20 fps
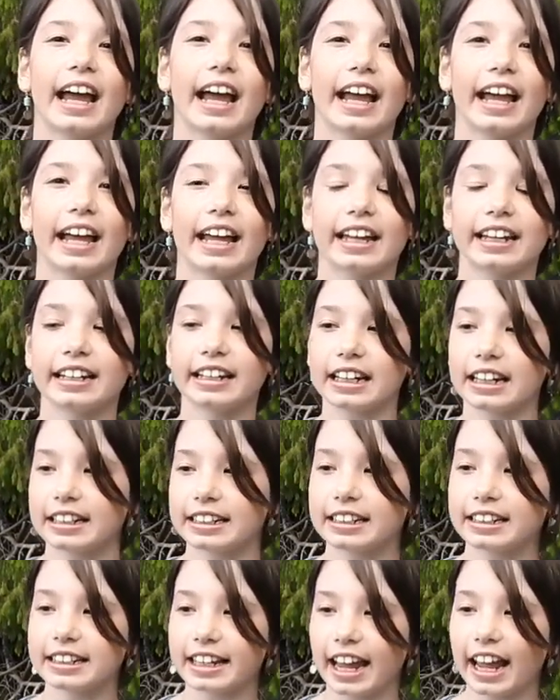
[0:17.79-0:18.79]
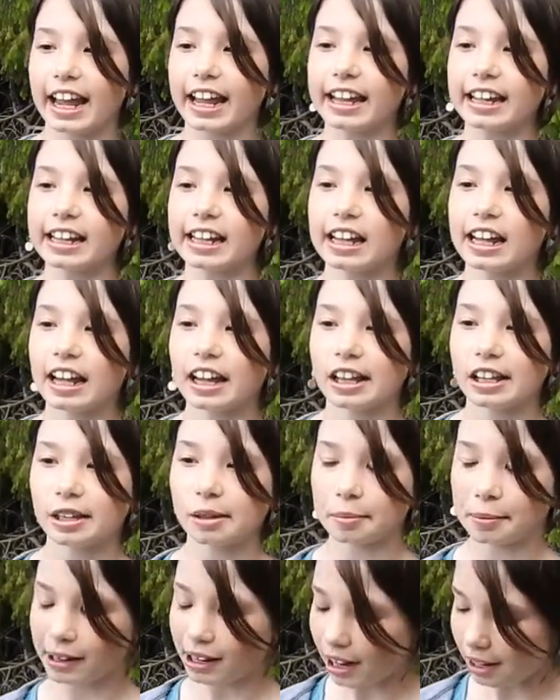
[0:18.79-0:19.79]
and today
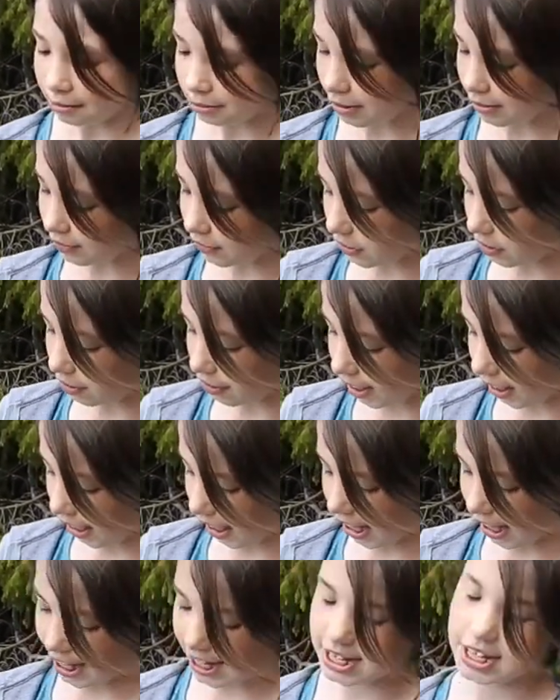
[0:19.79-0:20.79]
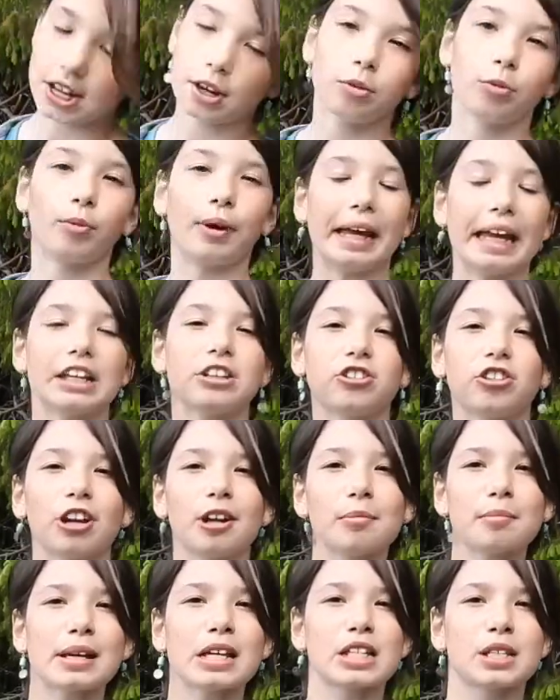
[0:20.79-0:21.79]
the book I'm reviewing is We
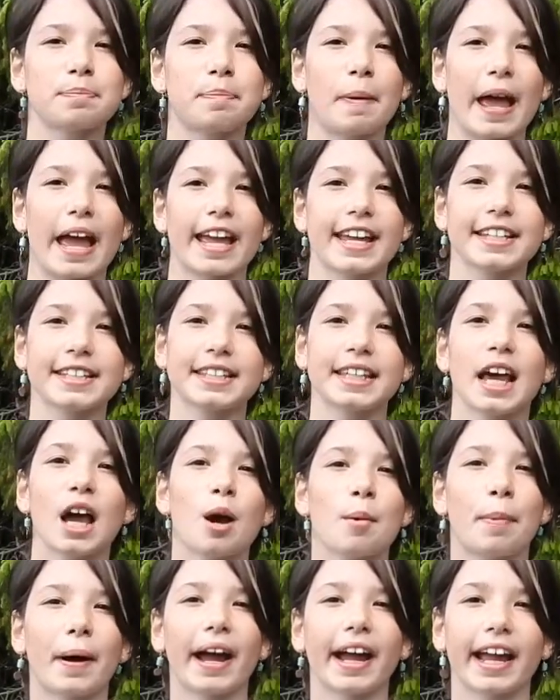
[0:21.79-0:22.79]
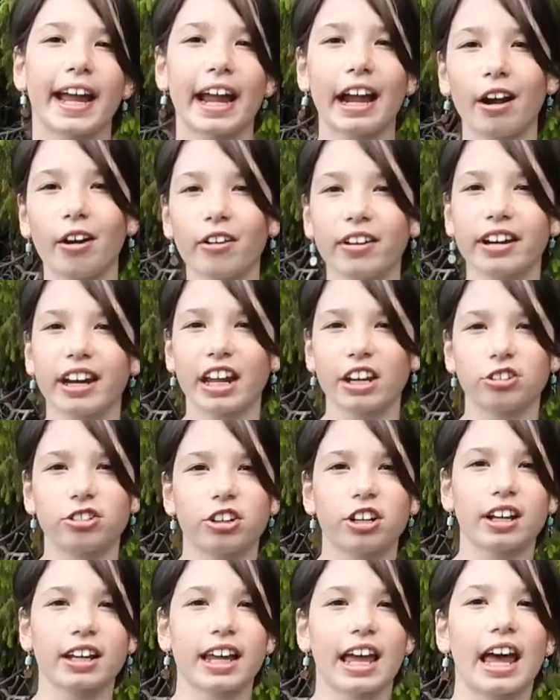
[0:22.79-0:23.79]
Dream of Space by Erin
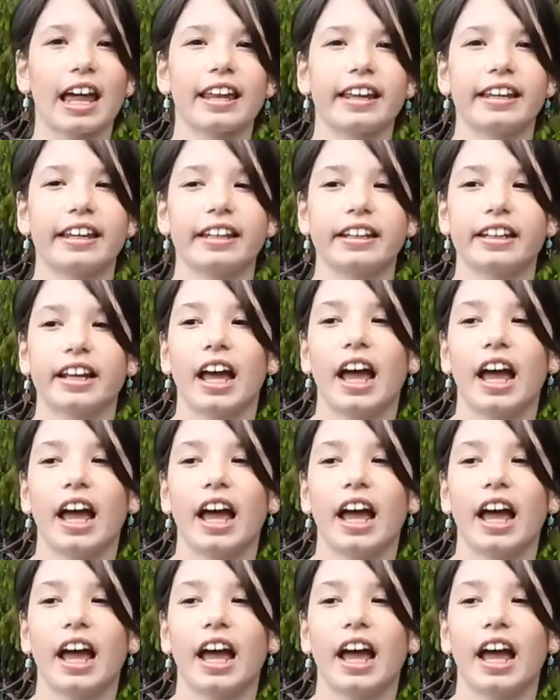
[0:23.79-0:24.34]
Entrada Kelly.